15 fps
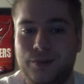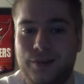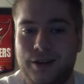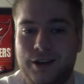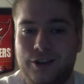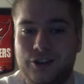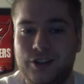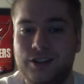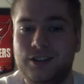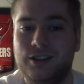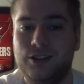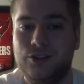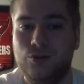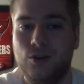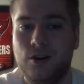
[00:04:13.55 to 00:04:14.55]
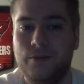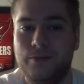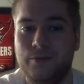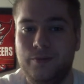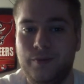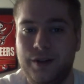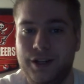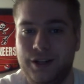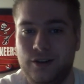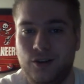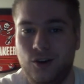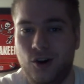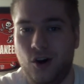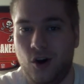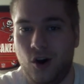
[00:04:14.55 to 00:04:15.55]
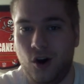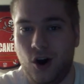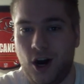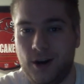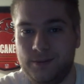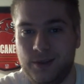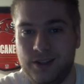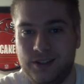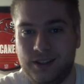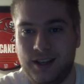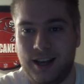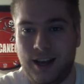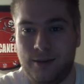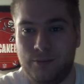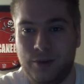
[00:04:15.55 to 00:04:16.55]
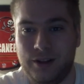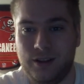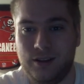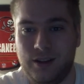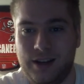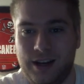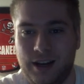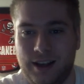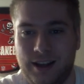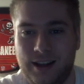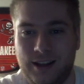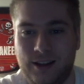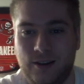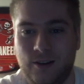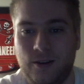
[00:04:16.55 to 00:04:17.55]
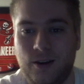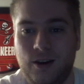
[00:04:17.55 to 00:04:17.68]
He just sort of been off this game, but then again,